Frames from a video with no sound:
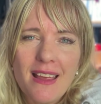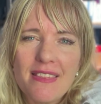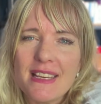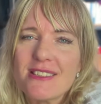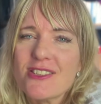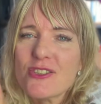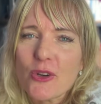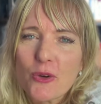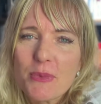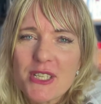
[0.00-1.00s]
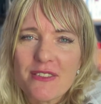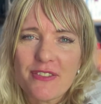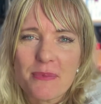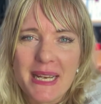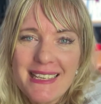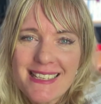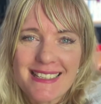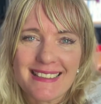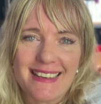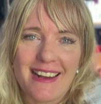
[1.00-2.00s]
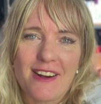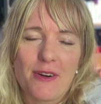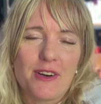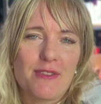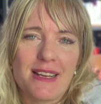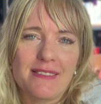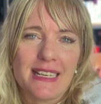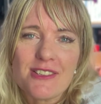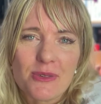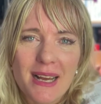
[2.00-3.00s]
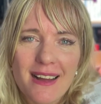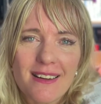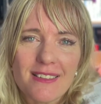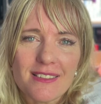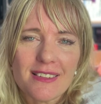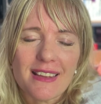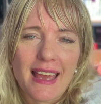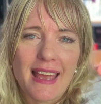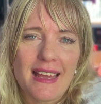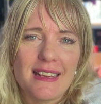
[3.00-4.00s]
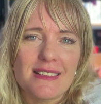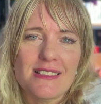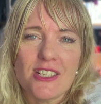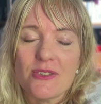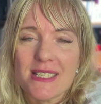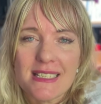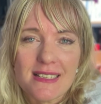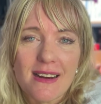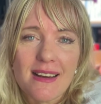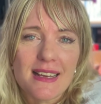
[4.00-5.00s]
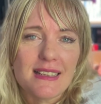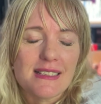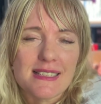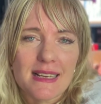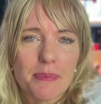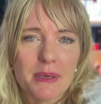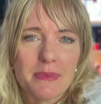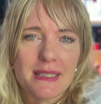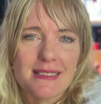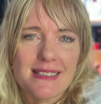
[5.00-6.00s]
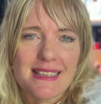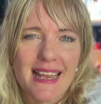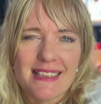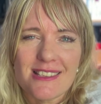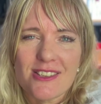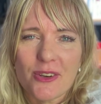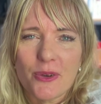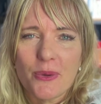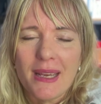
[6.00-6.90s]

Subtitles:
There's so much information now around natural health and using diet and supplements, and so